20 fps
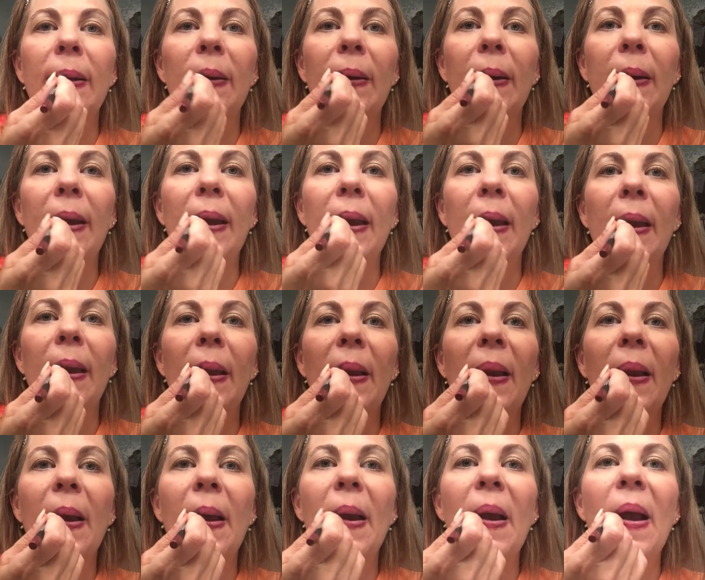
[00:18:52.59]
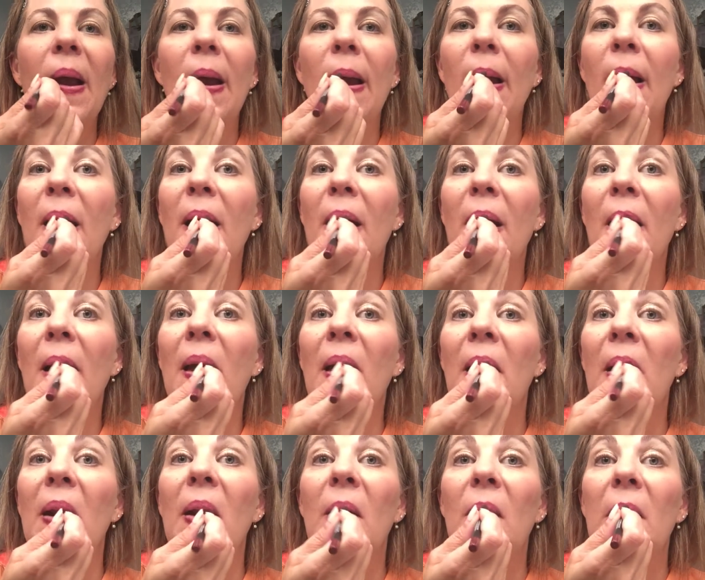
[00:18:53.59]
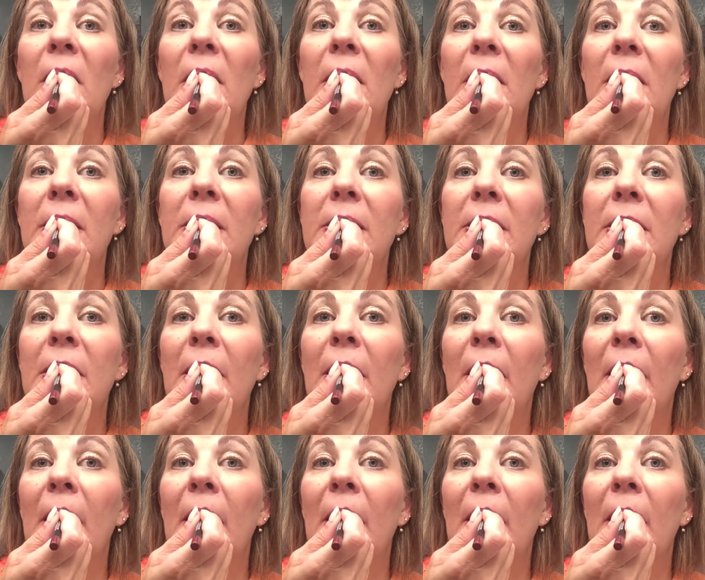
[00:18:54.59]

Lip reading: create. And you know what else?